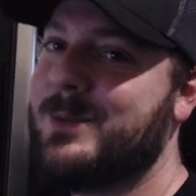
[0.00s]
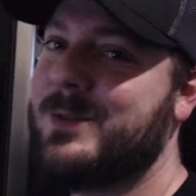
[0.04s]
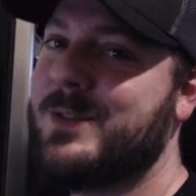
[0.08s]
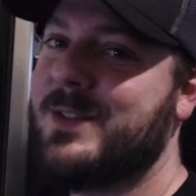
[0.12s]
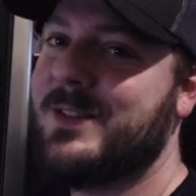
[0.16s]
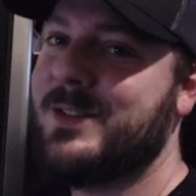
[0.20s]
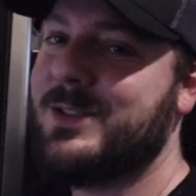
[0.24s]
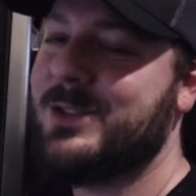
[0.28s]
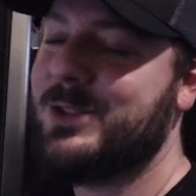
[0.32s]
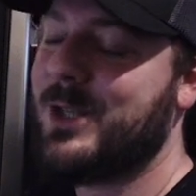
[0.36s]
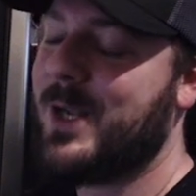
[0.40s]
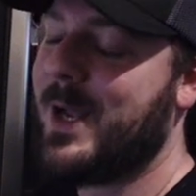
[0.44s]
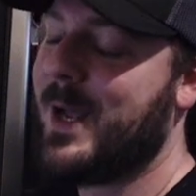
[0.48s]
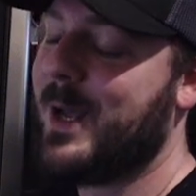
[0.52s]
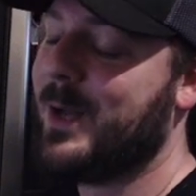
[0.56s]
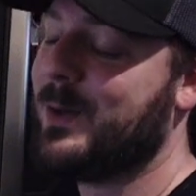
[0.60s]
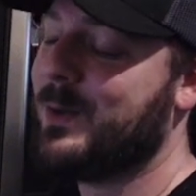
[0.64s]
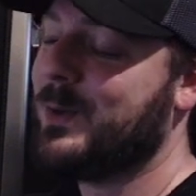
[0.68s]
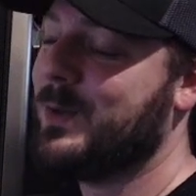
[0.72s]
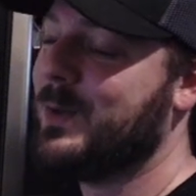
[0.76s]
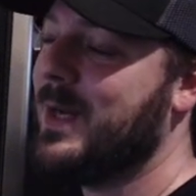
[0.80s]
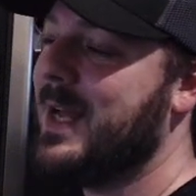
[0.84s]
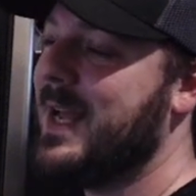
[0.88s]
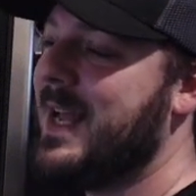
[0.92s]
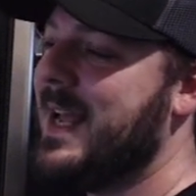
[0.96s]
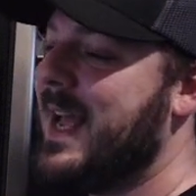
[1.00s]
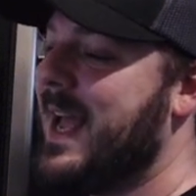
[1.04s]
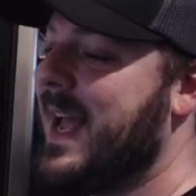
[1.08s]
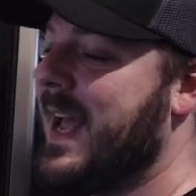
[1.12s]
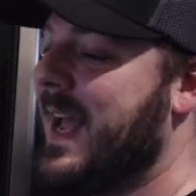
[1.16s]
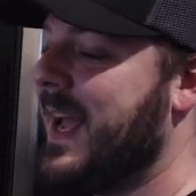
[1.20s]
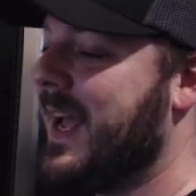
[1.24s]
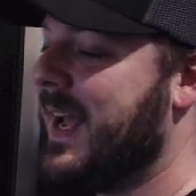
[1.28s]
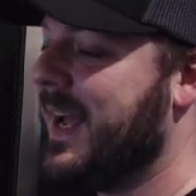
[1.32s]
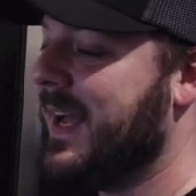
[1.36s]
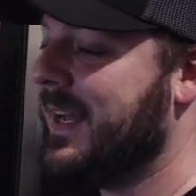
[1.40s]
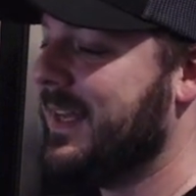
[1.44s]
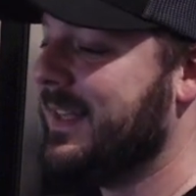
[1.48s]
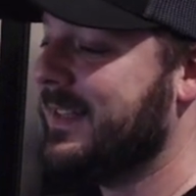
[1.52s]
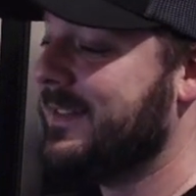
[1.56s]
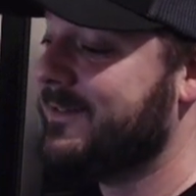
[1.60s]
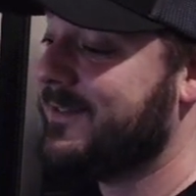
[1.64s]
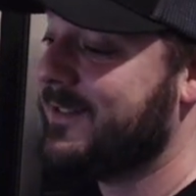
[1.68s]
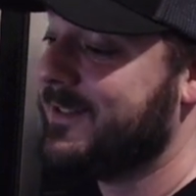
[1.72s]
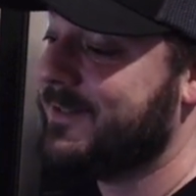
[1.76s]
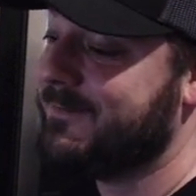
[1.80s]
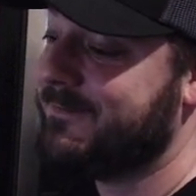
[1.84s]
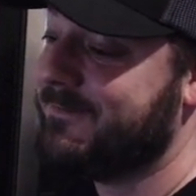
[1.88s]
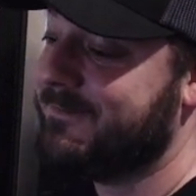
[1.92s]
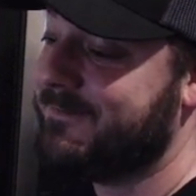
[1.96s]
to the channel. And
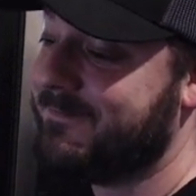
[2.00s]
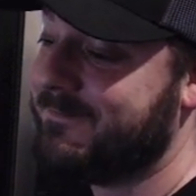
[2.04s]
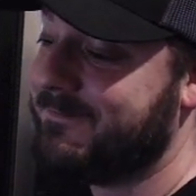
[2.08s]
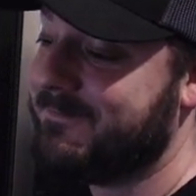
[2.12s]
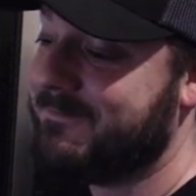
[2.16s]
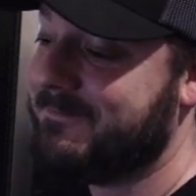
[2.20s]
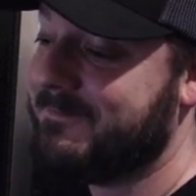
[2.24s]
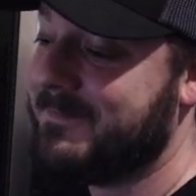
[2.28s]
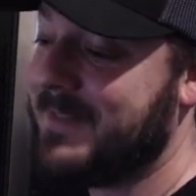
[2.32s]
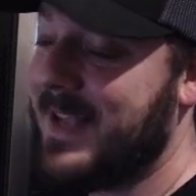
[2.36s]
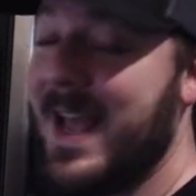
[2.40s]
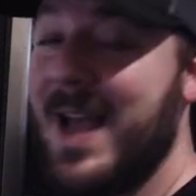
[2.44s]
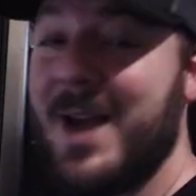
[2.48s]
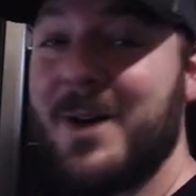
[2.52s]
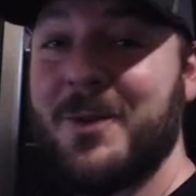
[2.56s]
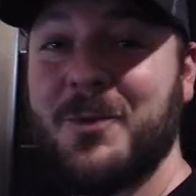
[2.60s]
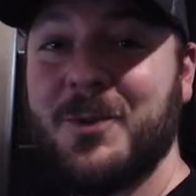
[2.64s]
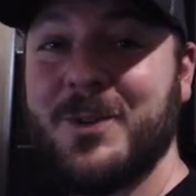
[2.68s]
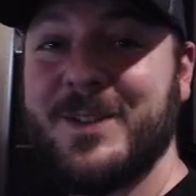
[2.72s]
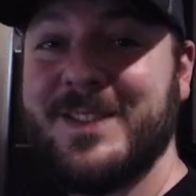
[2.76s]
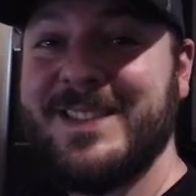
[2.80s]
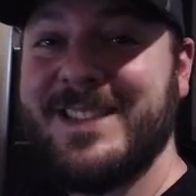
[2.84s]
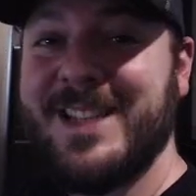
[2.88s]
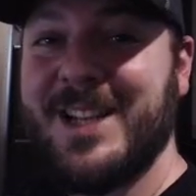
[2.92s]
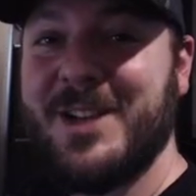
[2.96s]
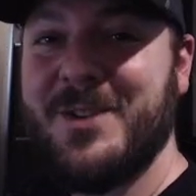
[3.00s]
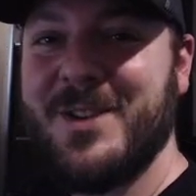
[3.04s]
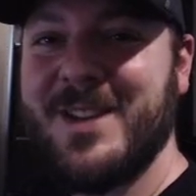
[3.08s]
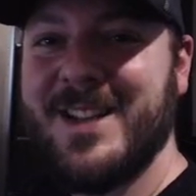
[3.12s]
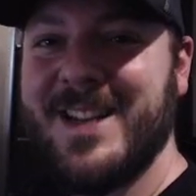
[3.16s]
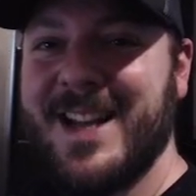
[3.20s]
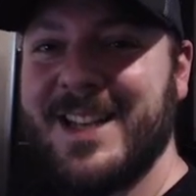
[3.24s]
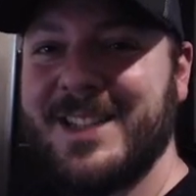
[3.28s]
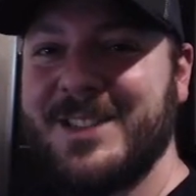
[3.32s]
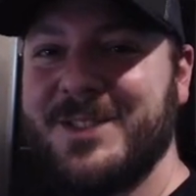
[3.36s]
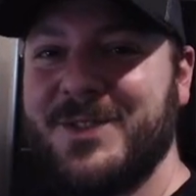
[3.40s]
yeah, we'll see you in the next